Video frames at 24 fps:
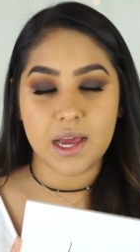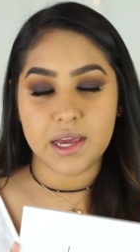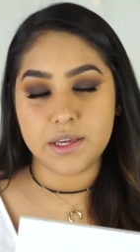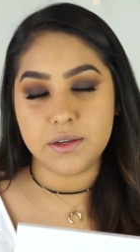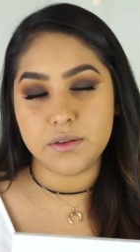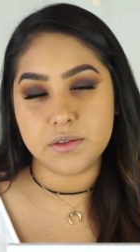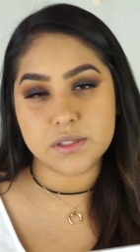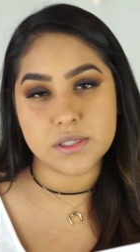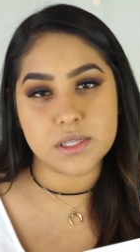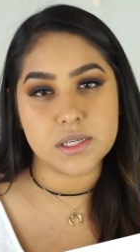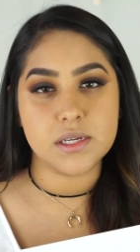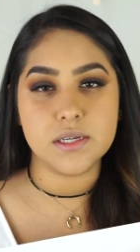I
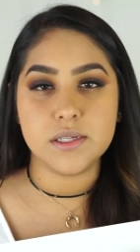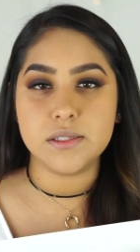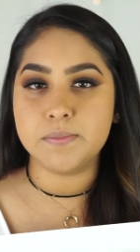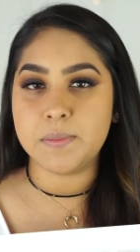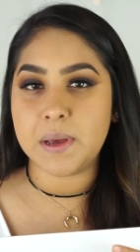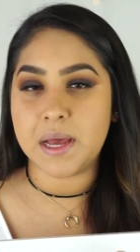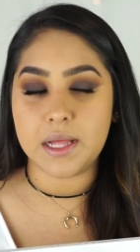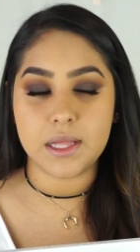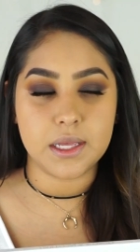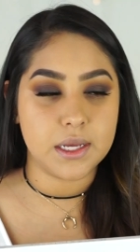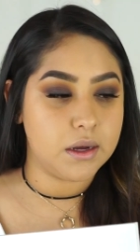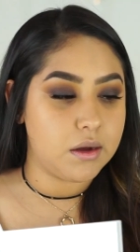use this
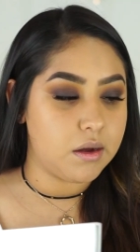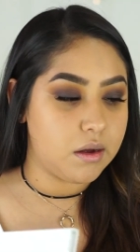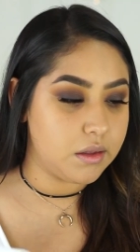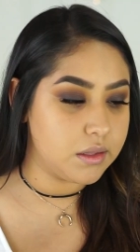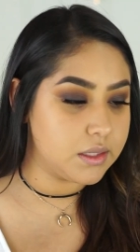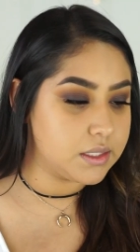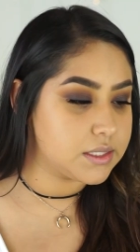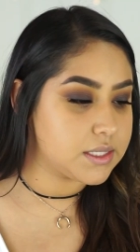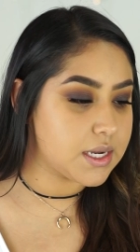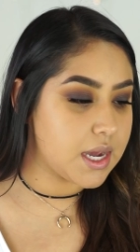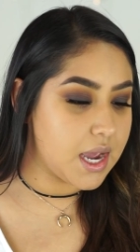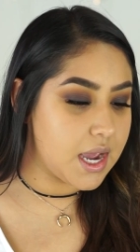palette
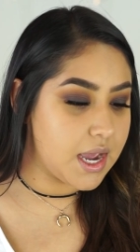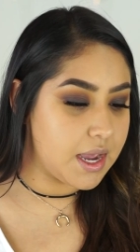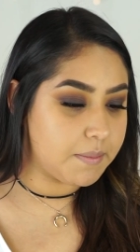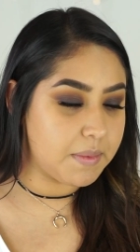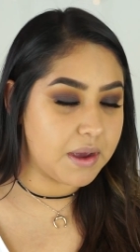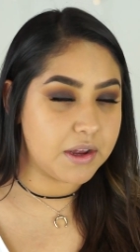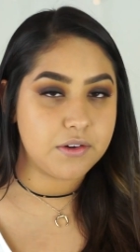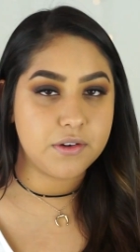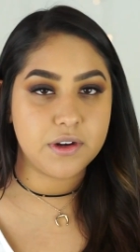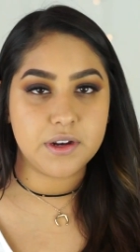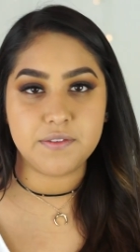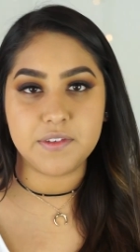all the time.
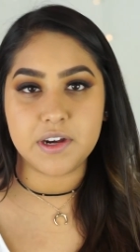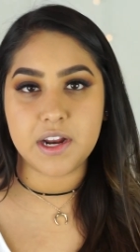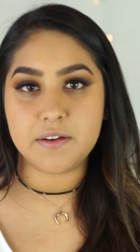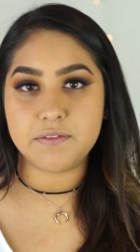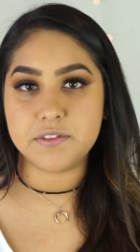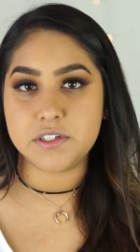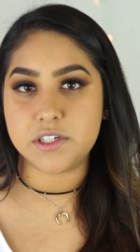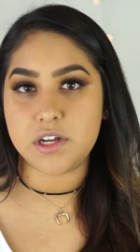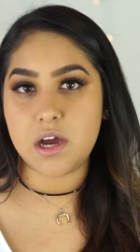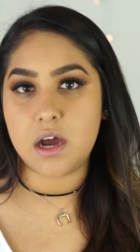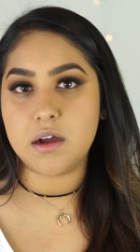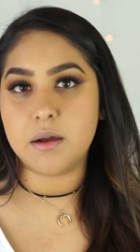I don't even have
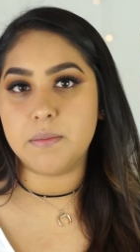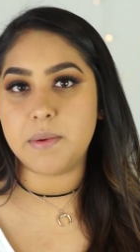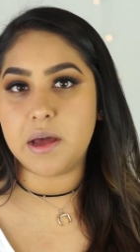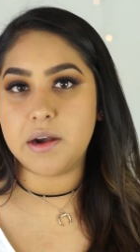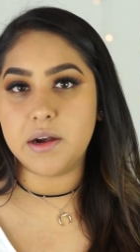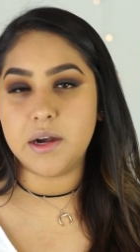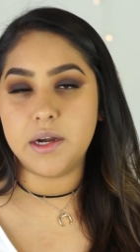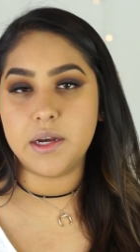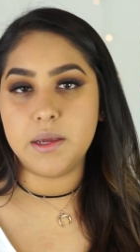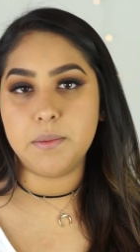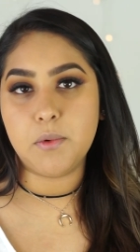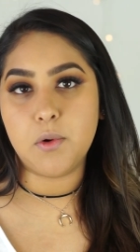to talk
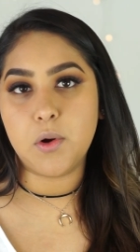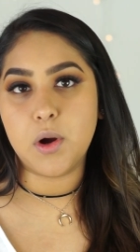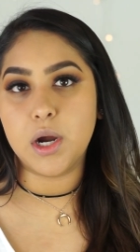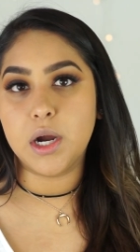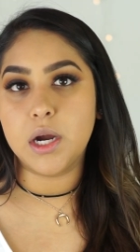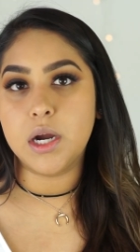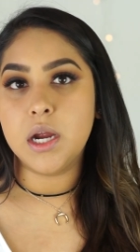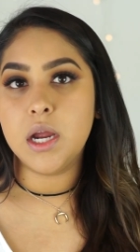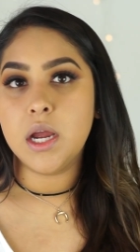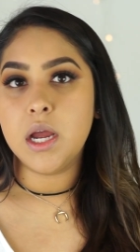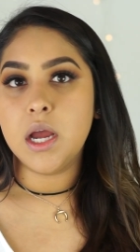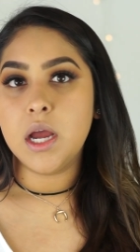about it
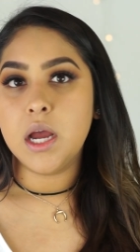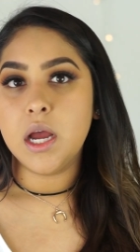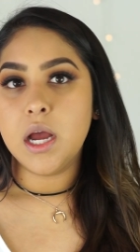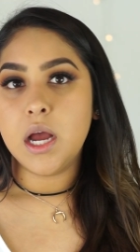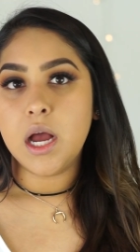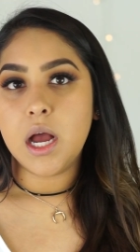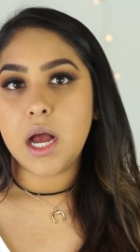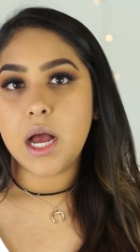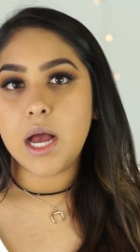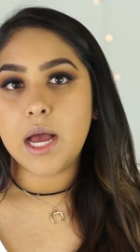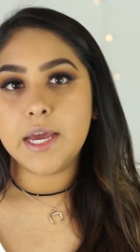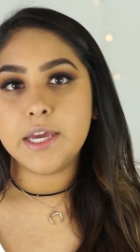anymore.
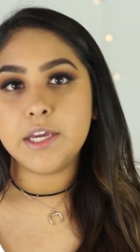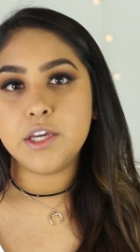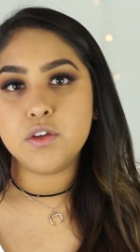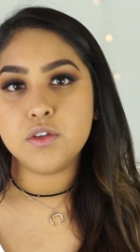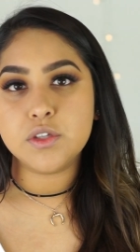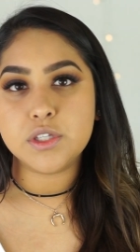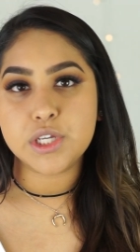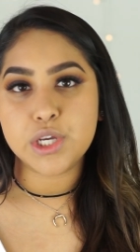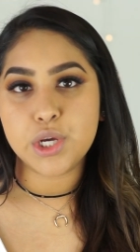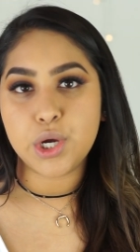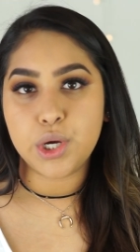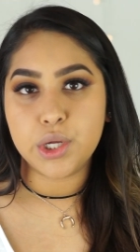I
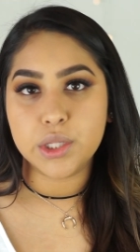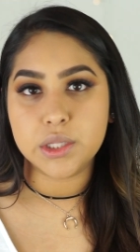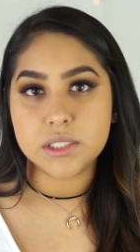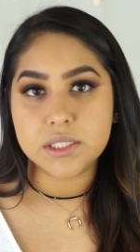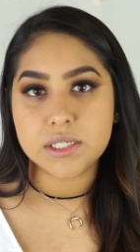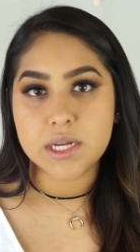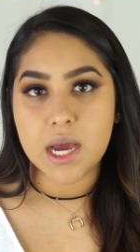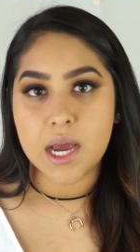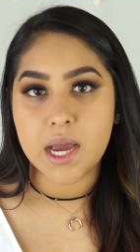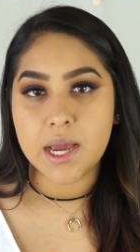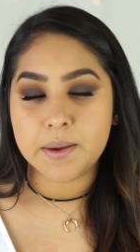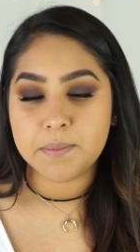use it all the
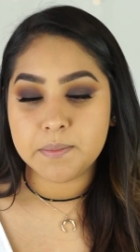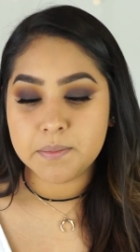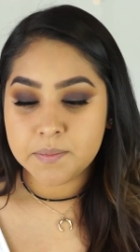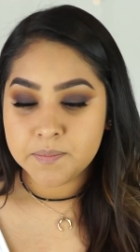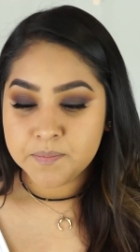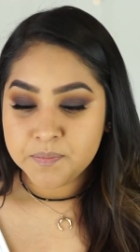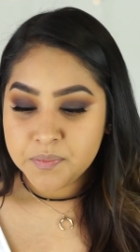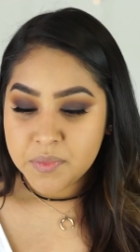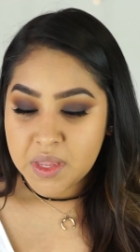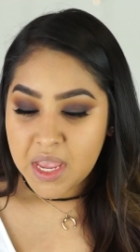time.